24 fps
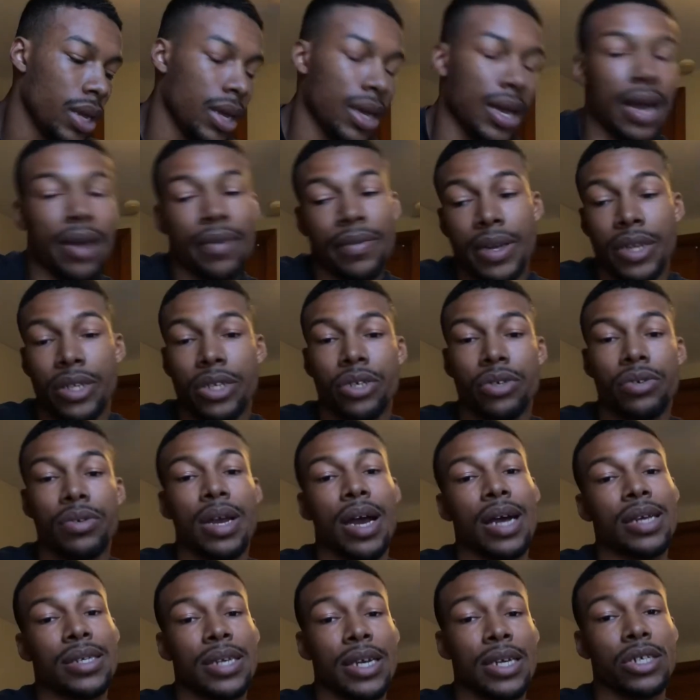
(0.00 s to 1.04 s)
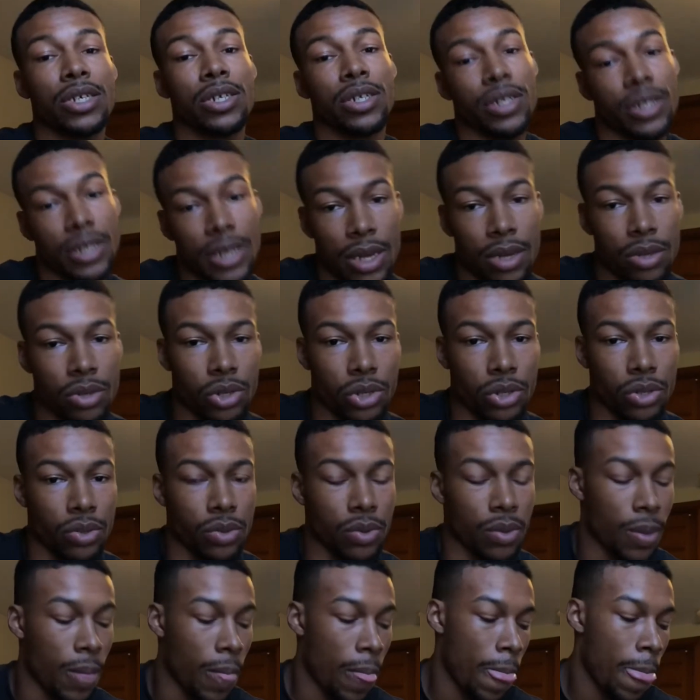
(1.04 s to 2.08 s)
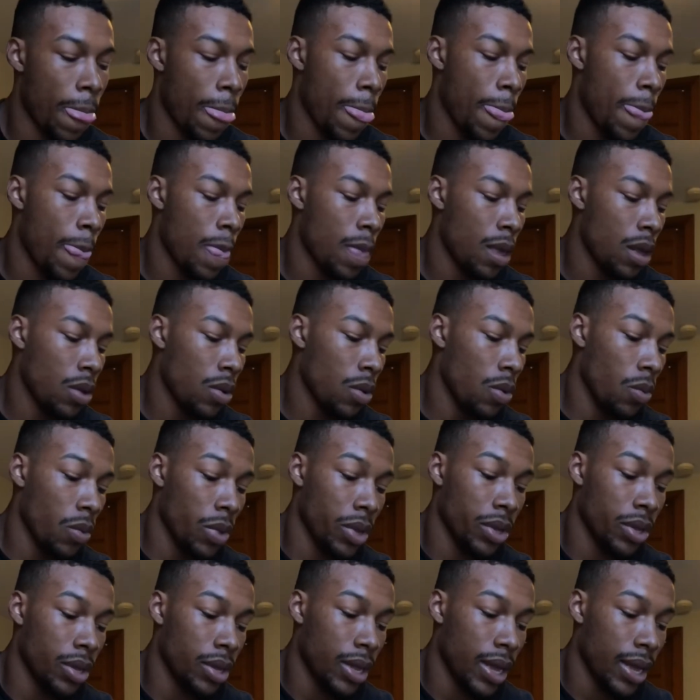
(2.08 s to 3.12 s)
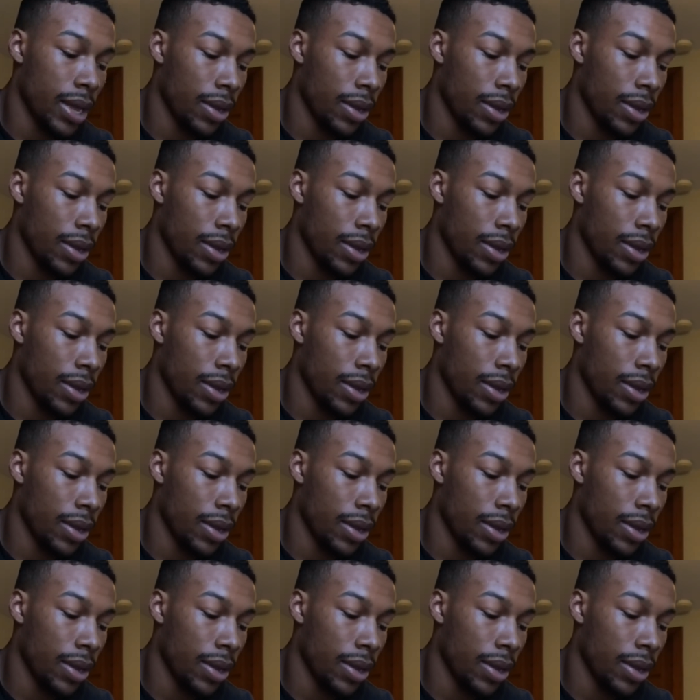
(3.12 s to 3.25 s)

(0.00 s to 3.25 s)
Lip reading: like I read to you guys, it actually tells you when